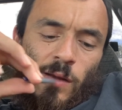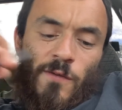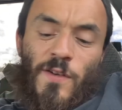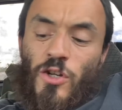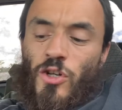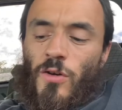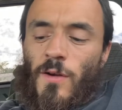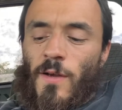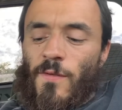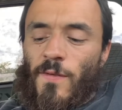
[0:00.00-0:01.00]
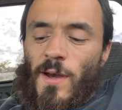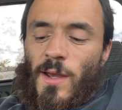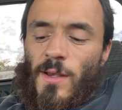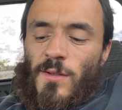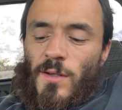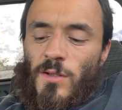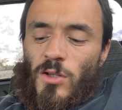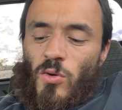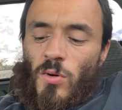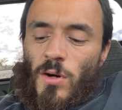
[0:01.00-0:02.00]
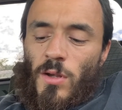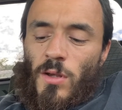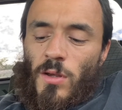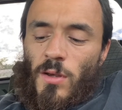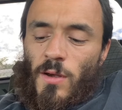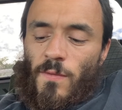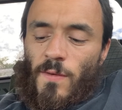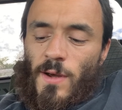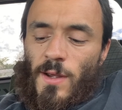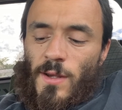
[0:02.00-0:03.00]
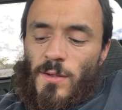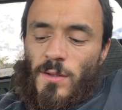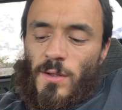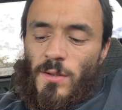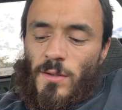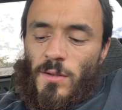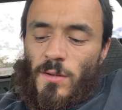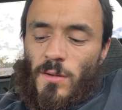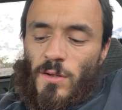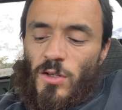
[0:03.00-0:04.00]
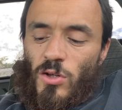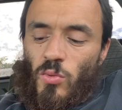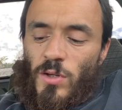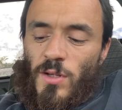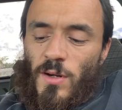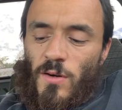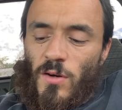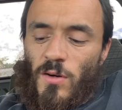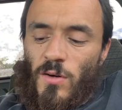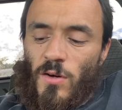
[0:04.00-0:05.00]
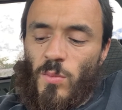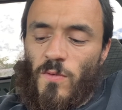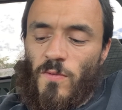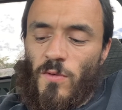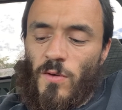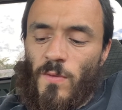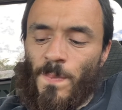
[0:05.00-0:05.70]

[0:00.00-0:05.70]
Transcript: Fisher. F I S S U R E. F I S S. Because these are words that are heard before.